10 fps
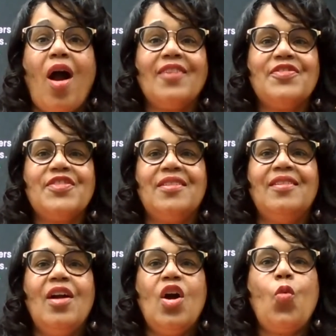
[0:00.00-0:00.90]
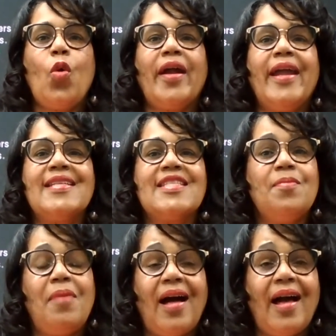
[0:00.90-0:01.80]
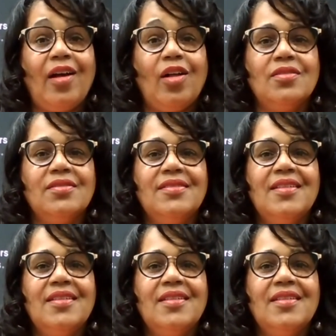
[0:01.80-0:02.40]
often wear a smile,